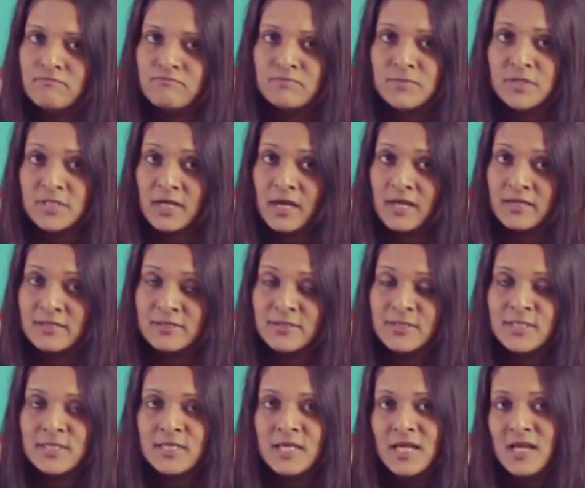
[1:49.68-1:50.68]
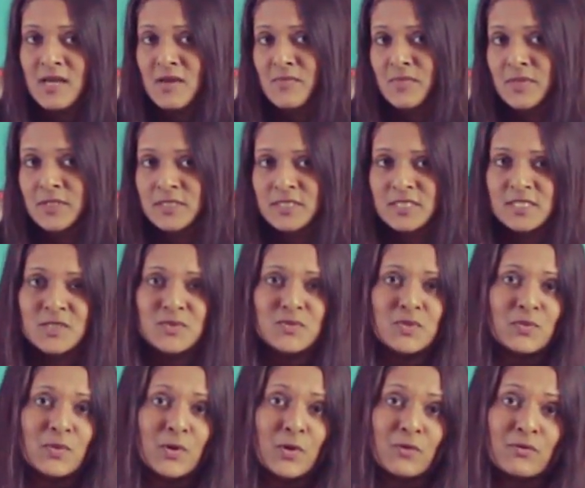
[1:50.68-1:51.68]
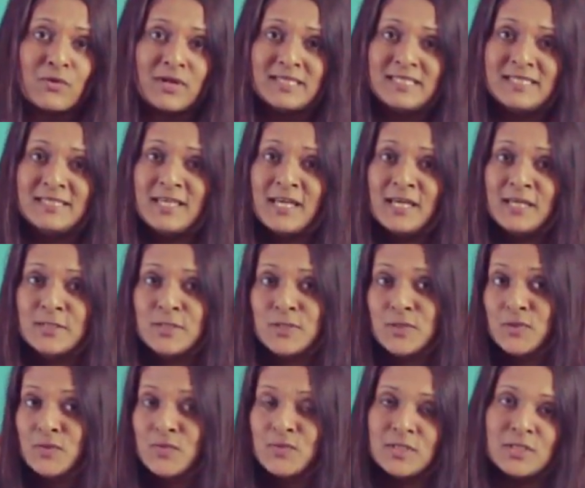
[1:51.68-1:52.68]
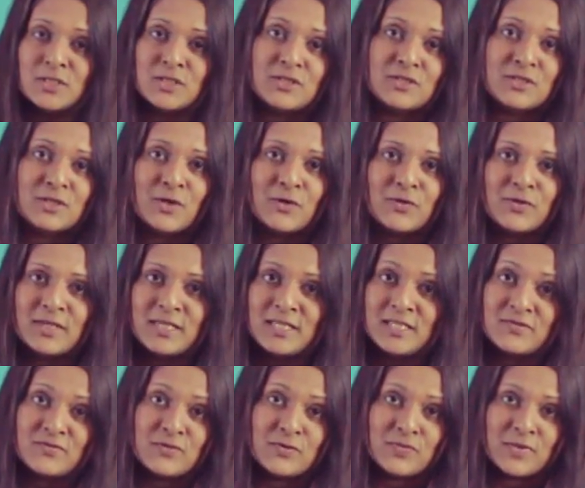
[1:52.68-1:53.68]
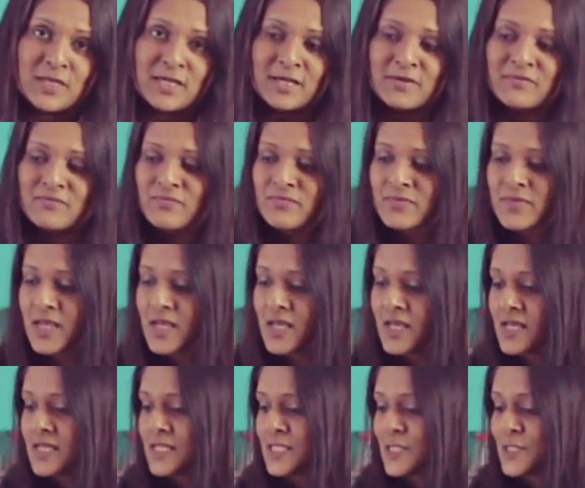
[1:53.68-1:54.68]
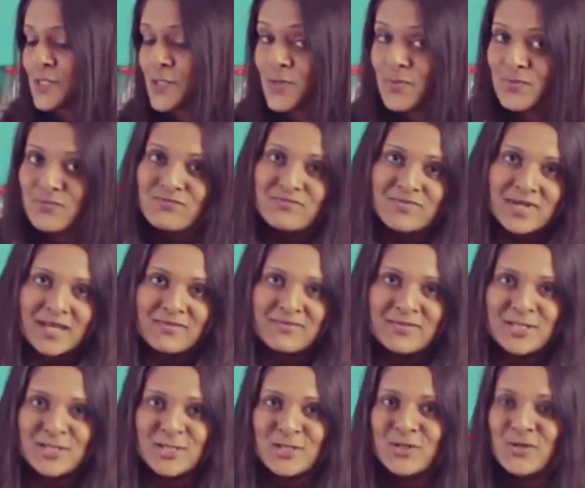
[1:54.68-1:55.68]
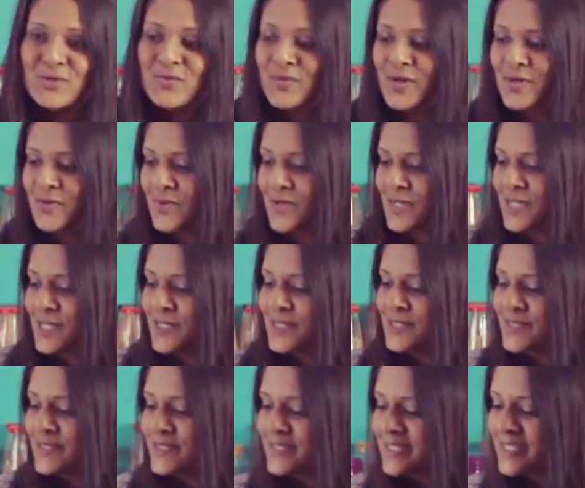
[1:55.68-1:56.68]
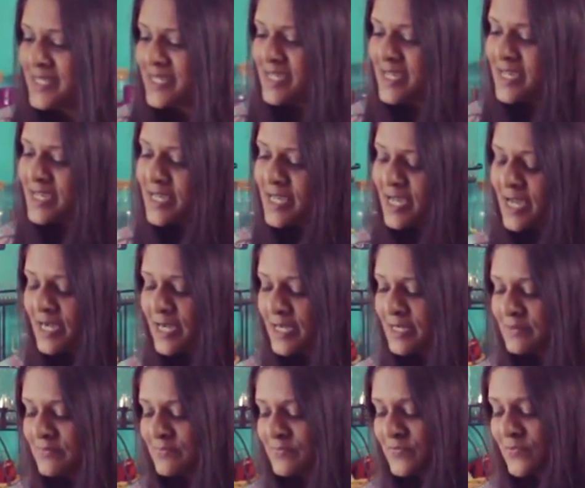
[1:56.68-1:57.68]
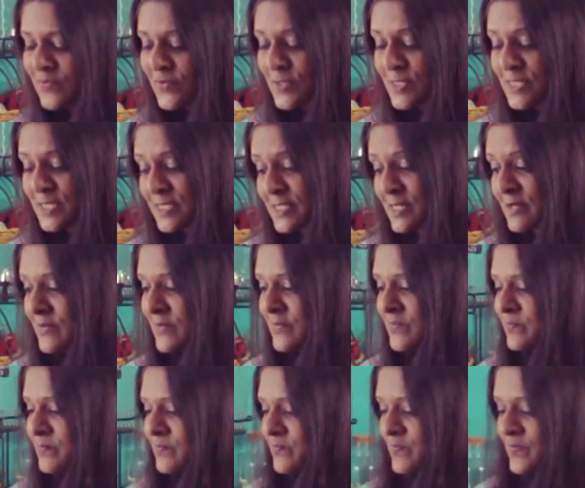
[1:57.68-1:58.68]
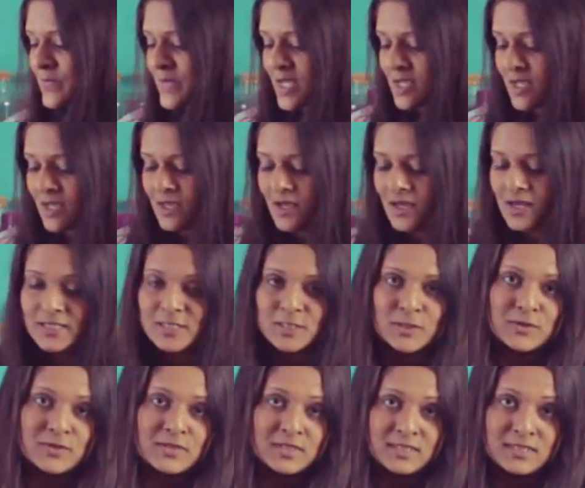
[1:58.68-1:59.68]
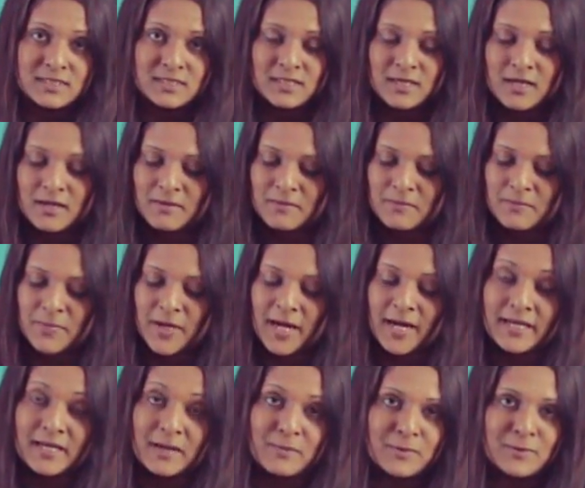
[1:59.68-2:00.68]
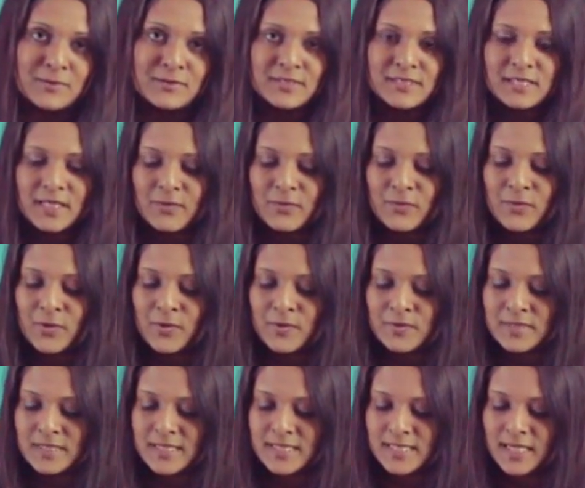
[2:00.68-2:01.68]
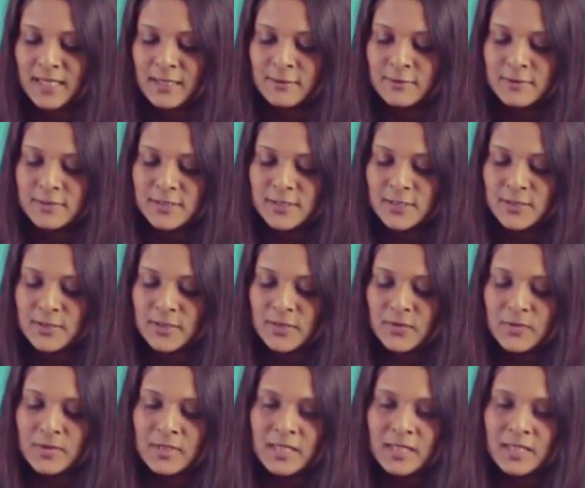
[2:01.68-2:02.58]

bananas. But since we were already there, so we just got these from there. So let me show you what we got. First, I saw these pineapples that were on sale. So they were